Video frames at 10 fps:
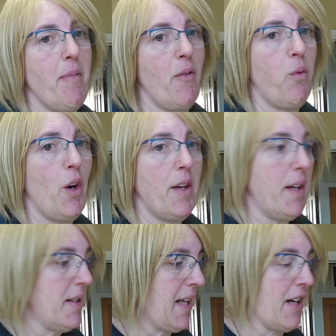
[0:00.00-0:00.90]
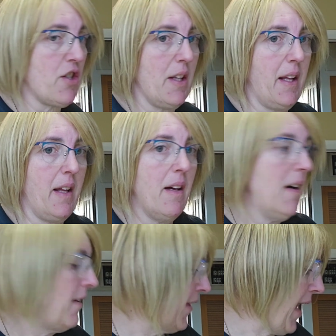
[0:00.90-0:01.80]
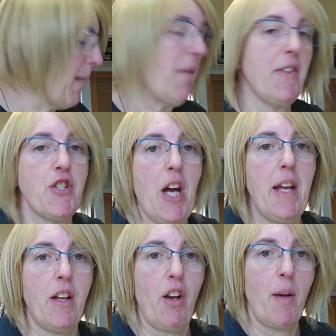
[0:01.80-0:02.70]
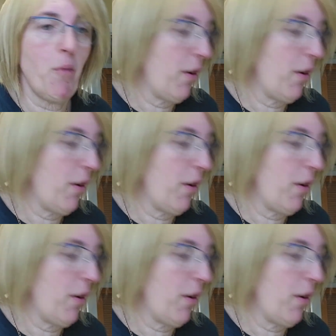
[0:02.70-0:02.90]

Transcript: of what is actually the name of the chart you'd like more